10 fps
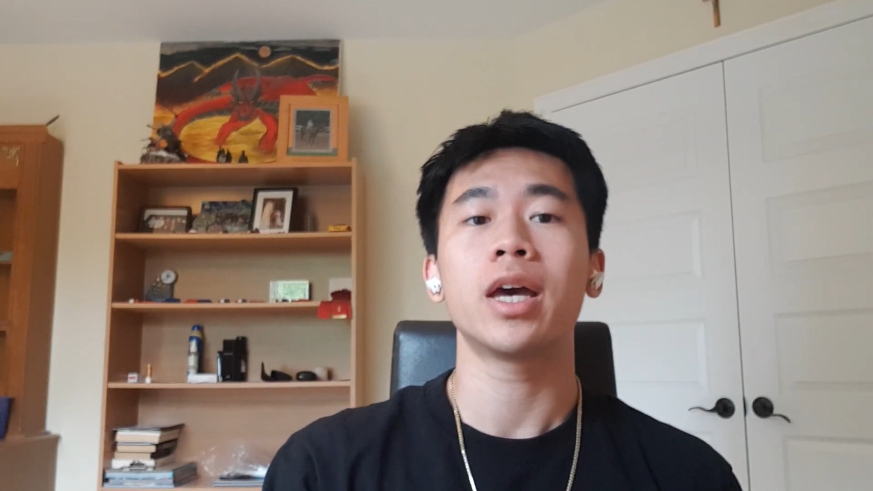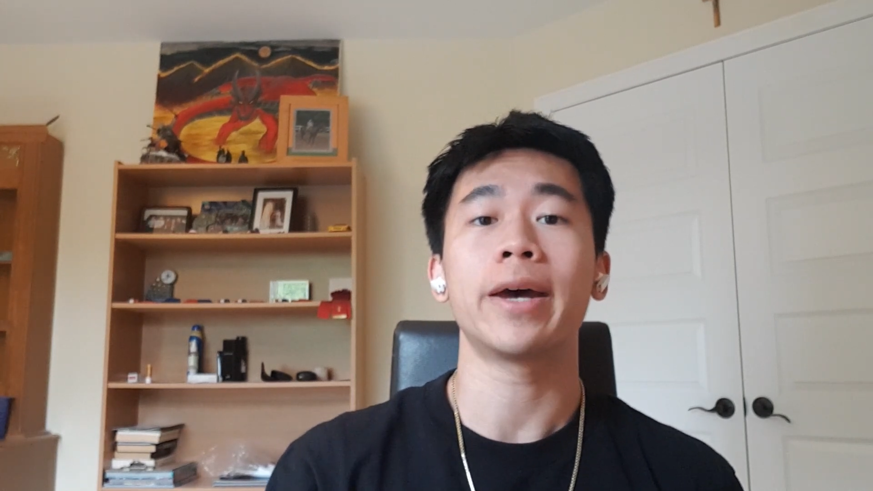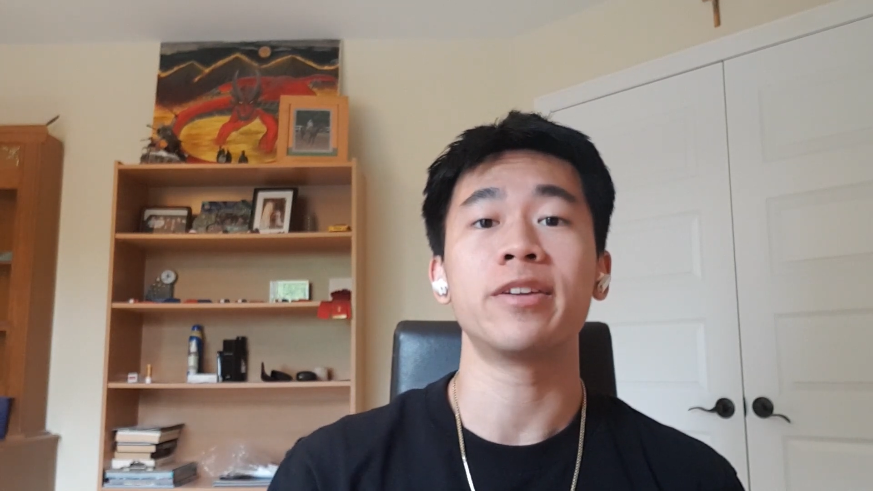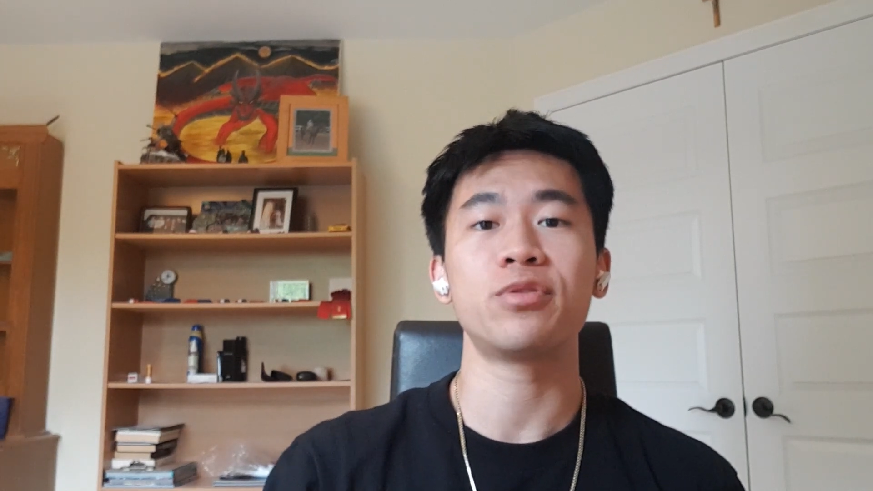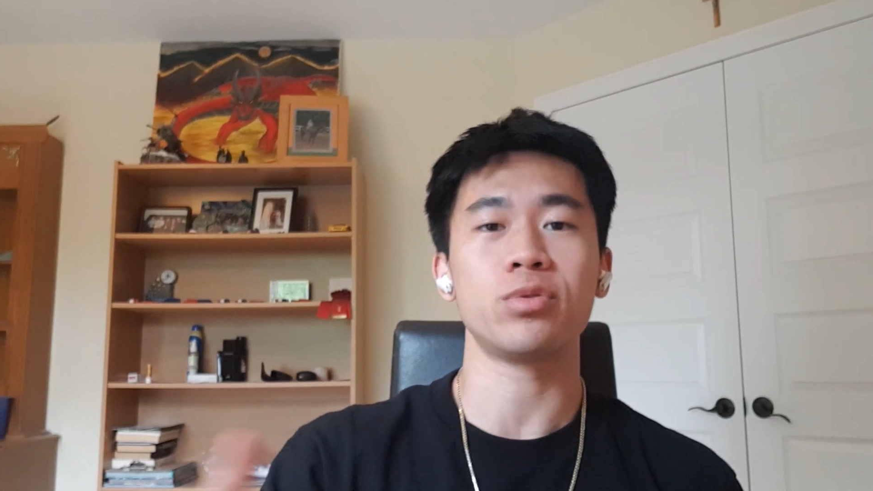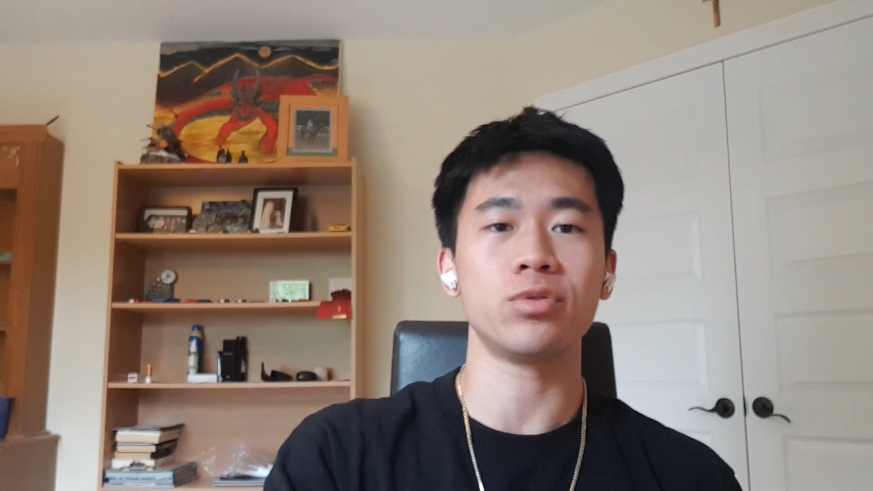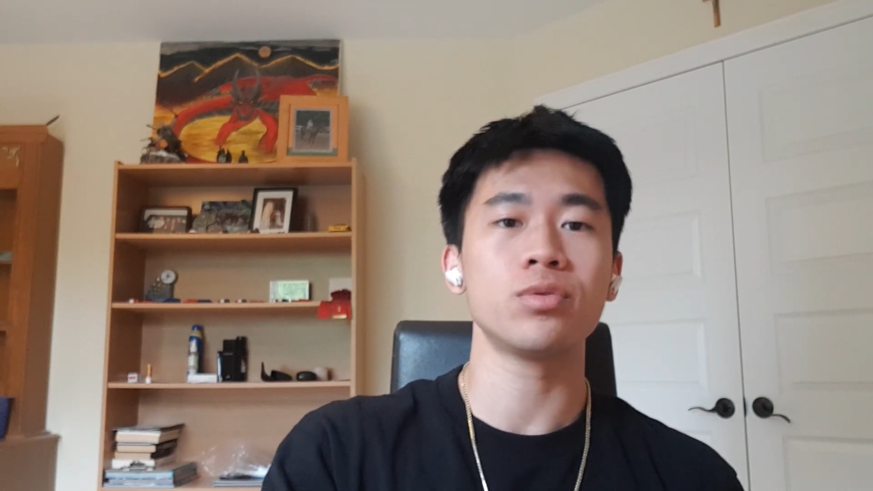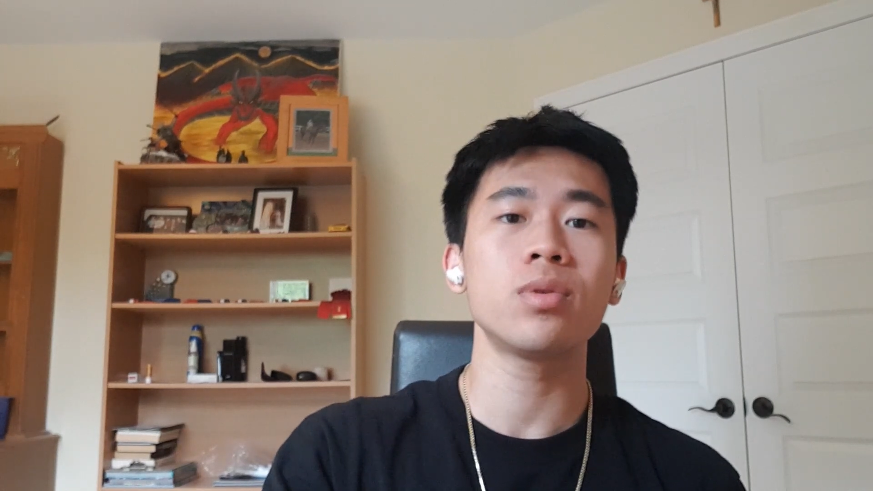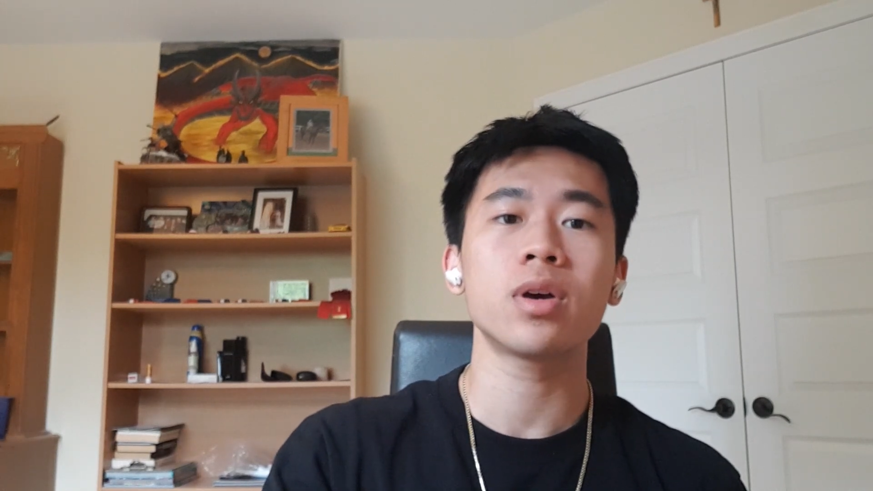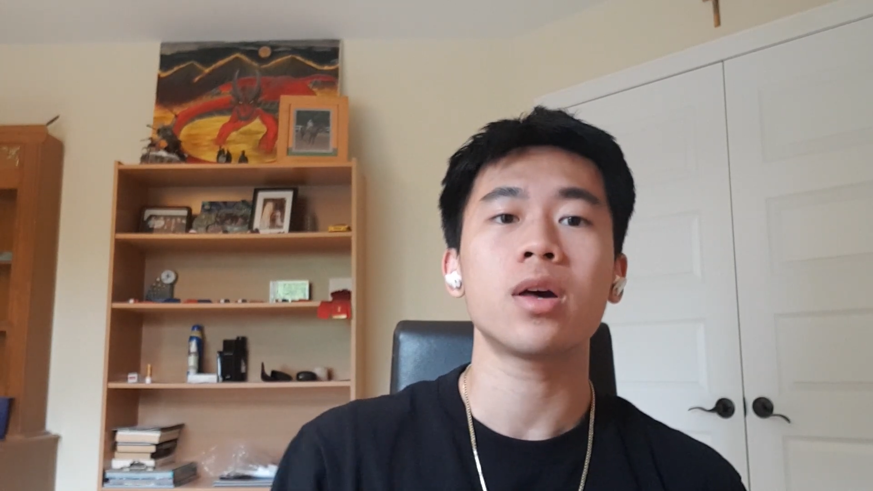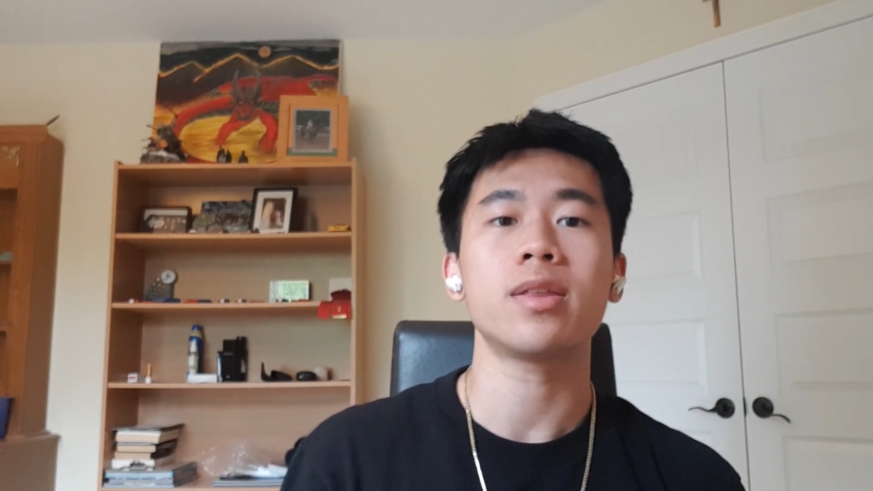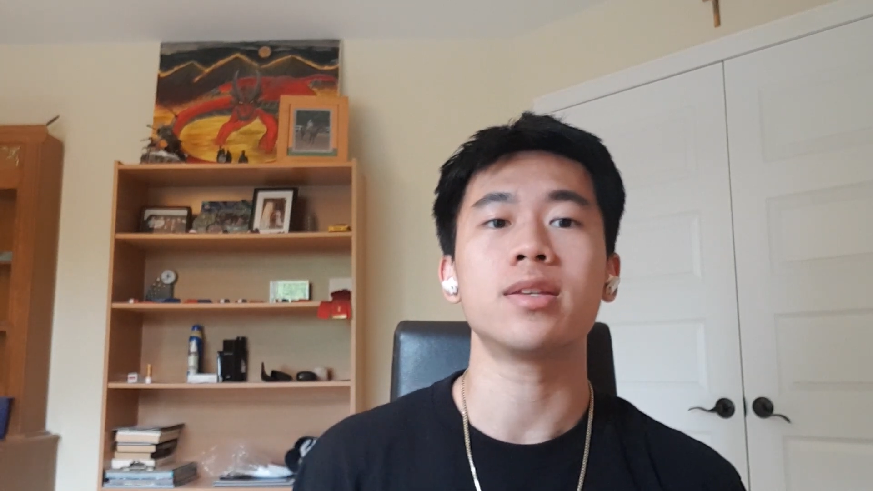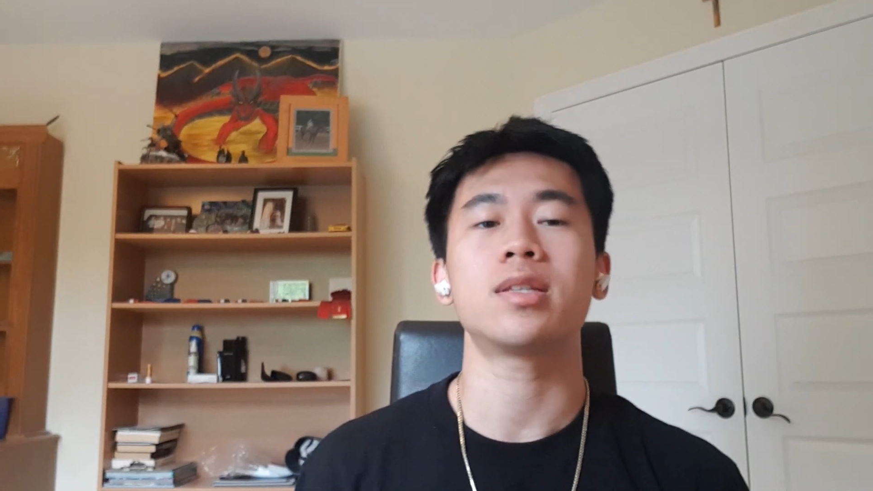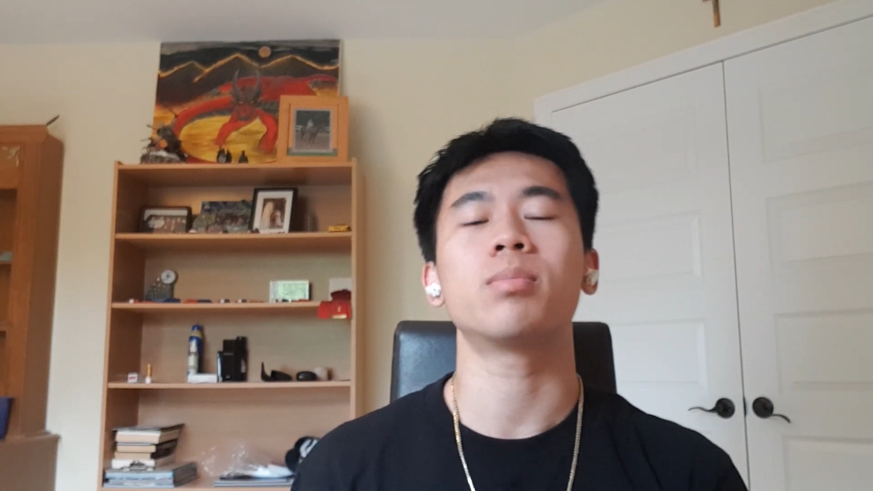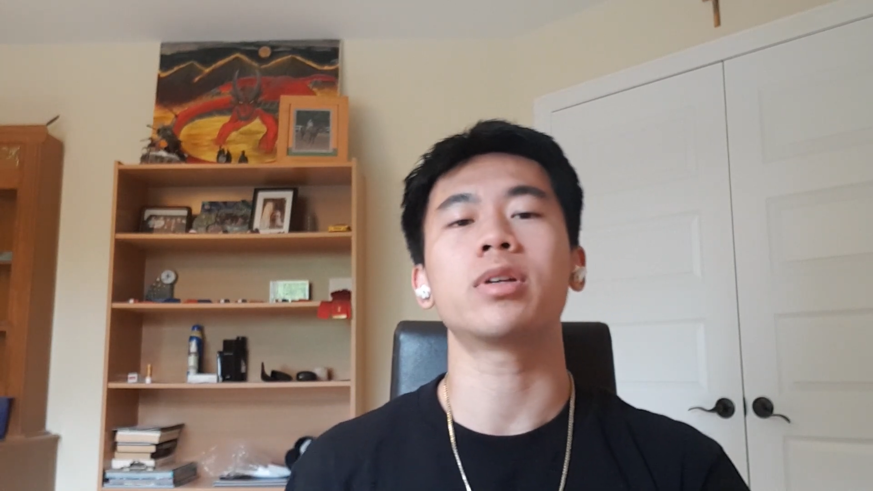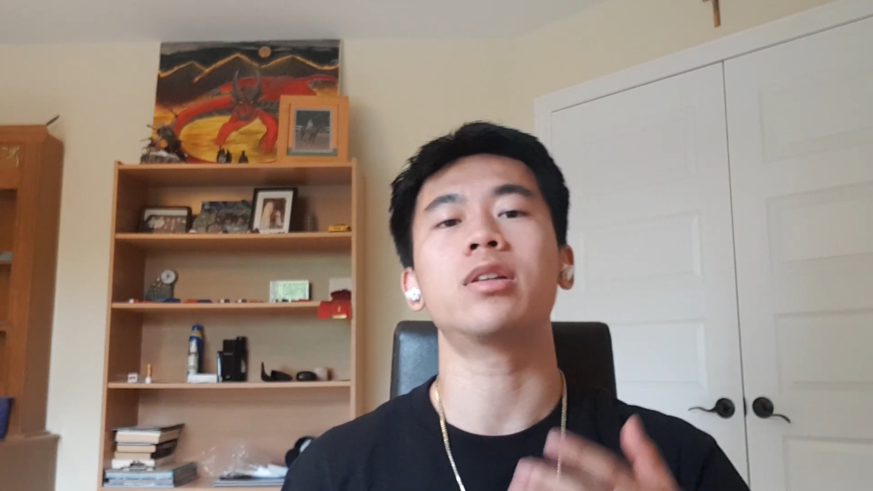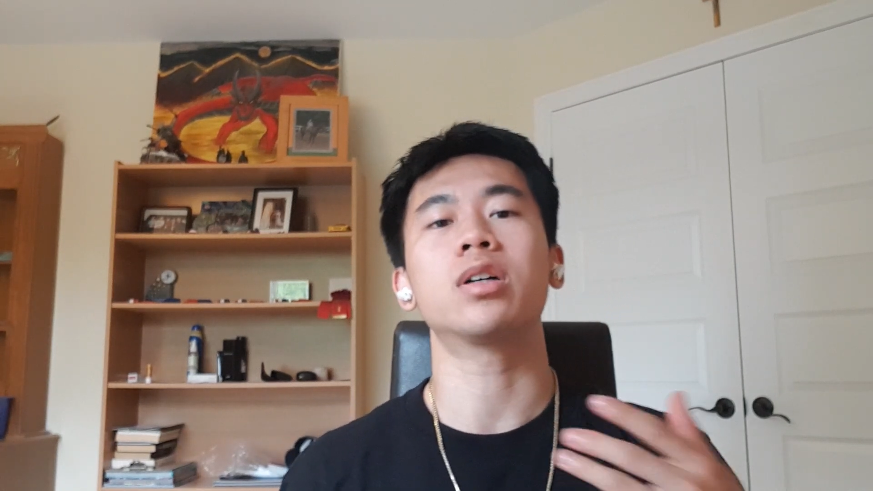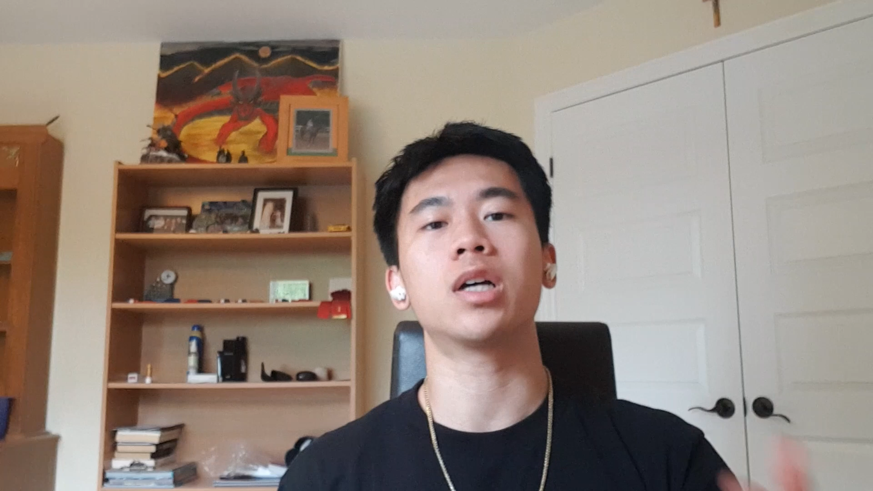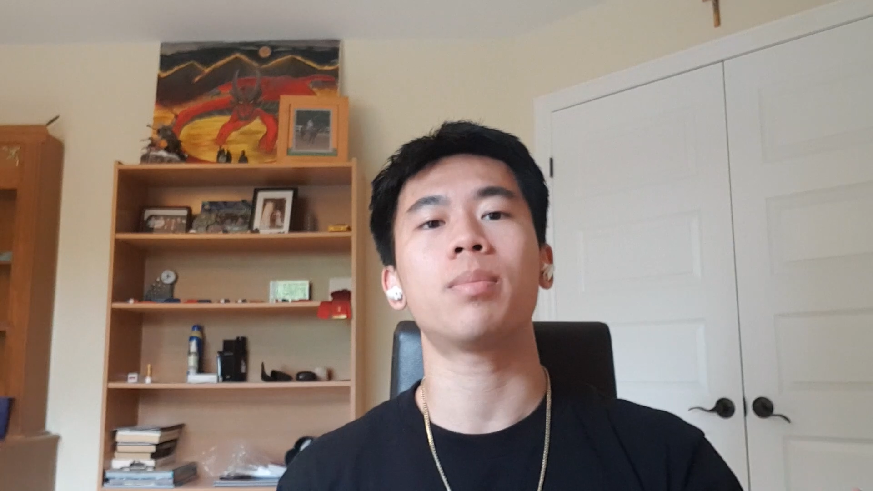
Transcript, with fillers: And if you do, then simply look